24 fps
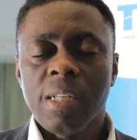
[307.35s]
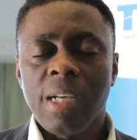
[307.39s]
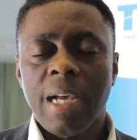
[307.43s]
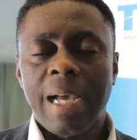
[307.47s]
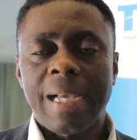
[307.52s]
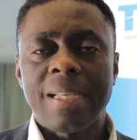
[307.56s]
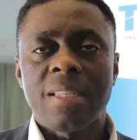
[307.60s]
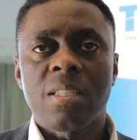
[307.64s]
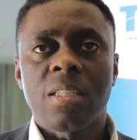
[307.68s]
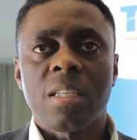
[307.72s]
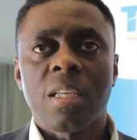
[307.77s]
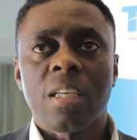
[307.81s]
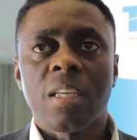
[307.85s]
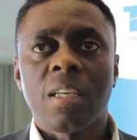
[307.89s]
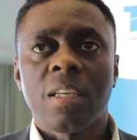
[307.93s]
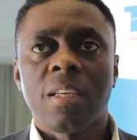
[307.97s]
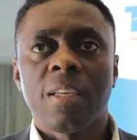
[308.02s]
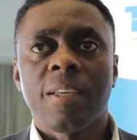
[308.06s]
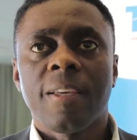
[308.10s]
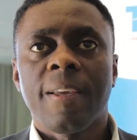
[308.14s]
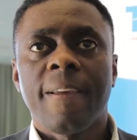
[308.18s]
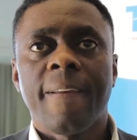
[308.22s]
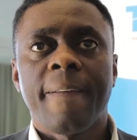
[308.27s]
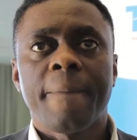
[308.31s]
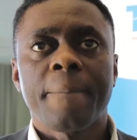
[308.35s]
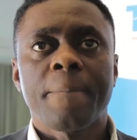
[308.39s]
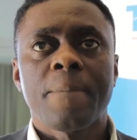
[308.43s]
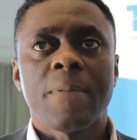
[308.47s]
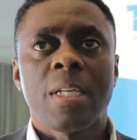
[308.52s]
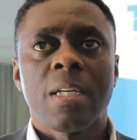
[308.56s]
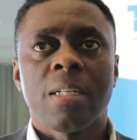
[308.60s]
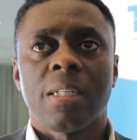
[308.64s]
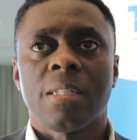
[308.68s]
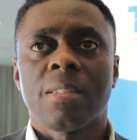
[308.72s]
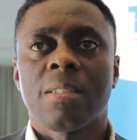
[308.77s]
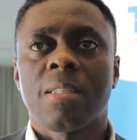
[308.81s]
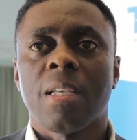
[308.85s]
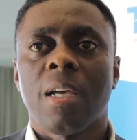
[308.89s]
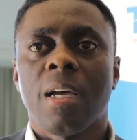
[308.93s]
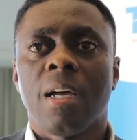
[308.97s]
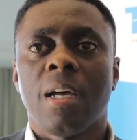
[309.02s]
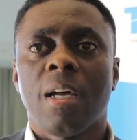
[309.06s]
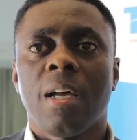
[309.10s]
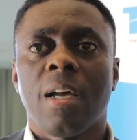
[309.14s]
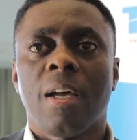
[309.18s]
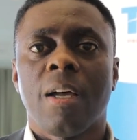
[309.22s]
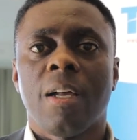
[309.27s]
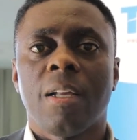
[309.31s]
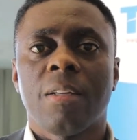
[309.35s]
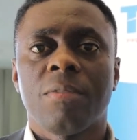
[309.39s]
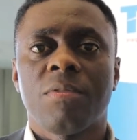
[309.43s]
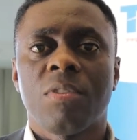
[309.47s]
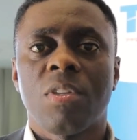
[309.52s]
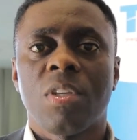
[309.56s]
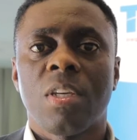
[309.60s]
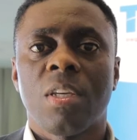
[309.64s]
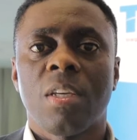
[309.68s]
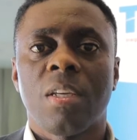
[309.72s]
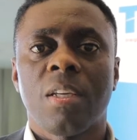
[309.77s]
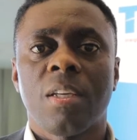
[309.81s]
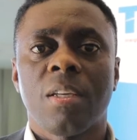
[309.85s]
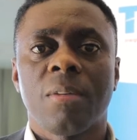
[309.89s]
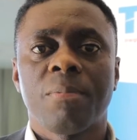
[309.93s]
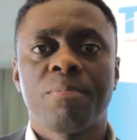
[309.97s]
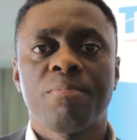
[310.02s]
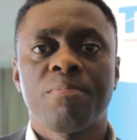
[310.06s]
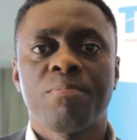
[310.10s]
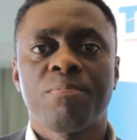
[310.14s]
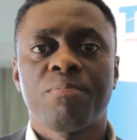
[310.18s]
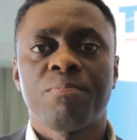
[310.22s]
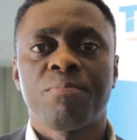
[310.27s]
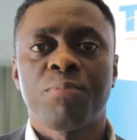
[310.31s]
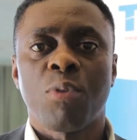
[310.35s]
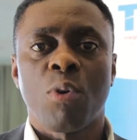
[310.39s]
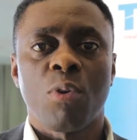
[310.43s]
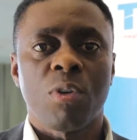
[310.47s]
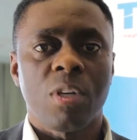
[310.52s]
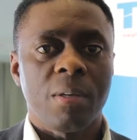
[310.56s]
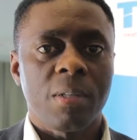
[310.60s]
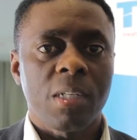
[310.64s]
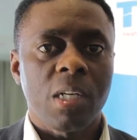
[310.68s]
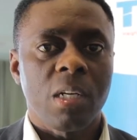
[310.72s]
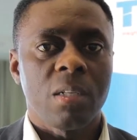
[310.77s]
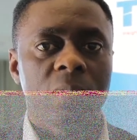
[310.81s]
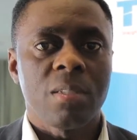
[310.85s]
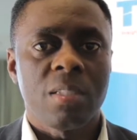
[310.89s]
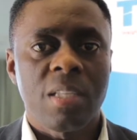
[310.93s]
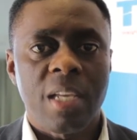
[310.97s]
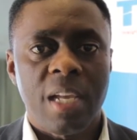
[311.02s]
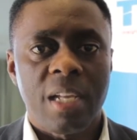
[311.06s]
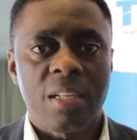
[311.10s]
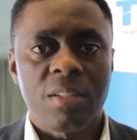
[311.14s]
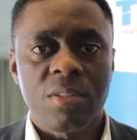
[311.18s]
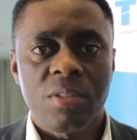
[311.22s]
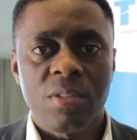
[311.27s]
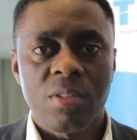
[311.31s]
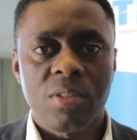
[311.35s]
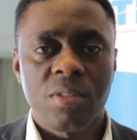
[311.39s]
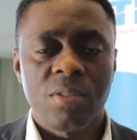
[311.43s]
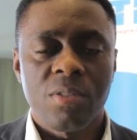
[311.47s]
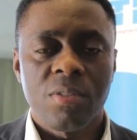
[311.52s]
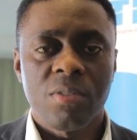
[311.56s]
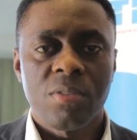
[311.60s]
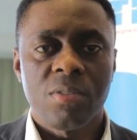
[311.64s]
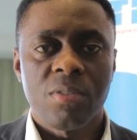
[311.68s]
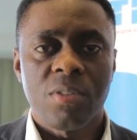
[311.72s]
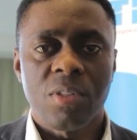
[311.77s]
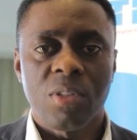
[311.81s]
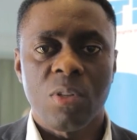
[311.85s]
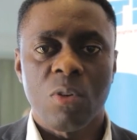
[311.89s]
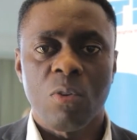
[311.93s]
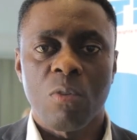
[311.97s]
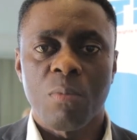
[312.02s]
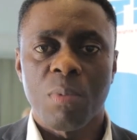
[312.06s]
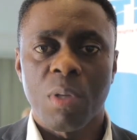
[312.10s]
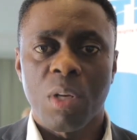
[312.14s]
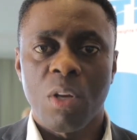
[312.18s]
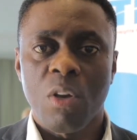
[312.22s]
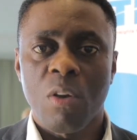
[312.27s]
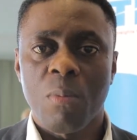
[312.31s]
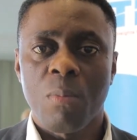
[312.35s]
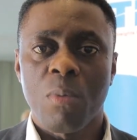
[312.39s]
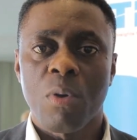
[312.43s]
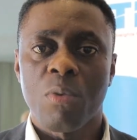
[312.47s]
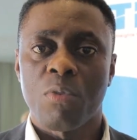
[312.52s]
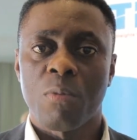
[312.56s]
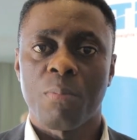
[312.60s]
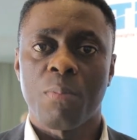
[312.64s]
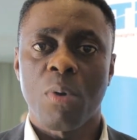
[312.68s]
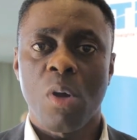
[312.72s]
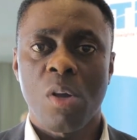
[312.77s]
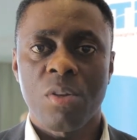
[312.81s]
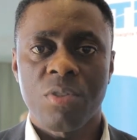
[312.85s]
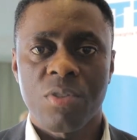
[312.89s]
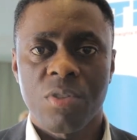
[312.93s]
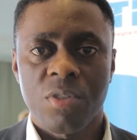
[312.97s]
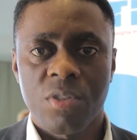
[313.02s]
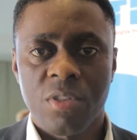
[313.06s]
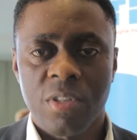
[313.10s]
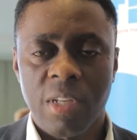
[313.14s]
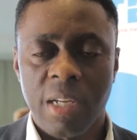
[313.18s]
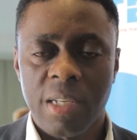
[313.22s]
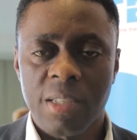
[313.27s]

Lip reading: I see that the program content, you know, will be a lot more robust.